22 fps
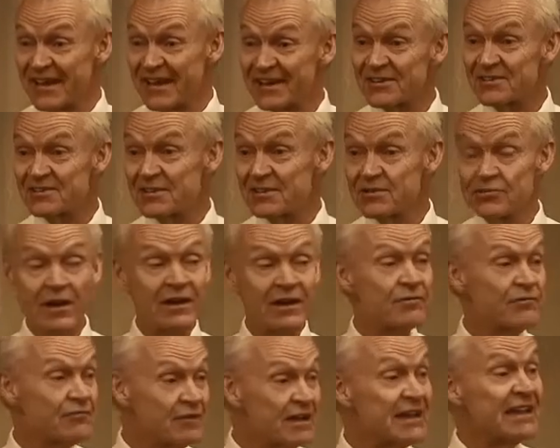actually, trying
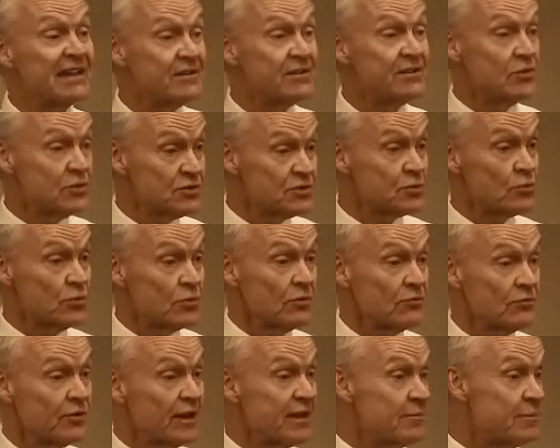to fit into this
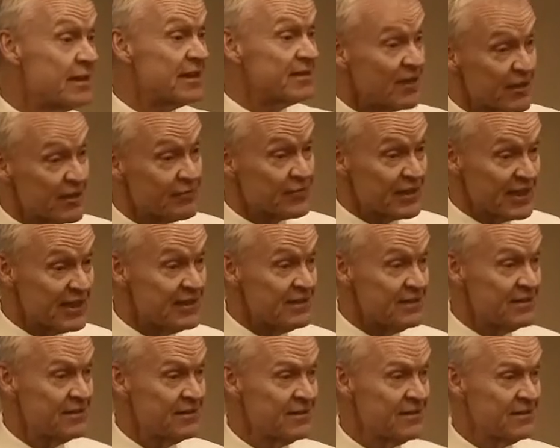world, trying to be a tough kid,
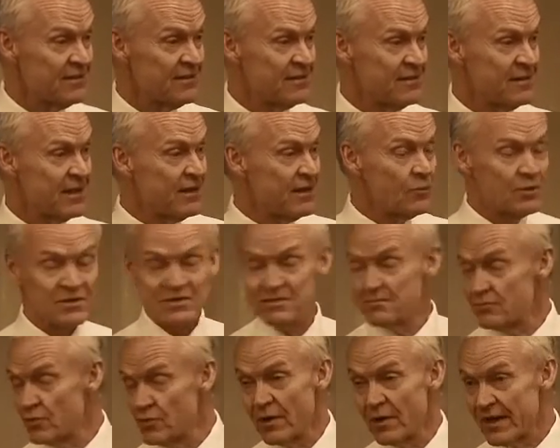and it
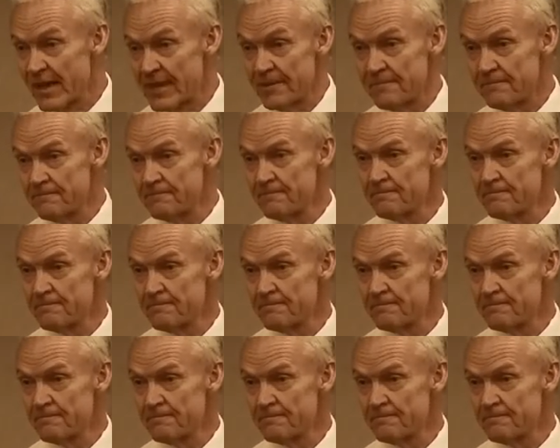wasn't who I am.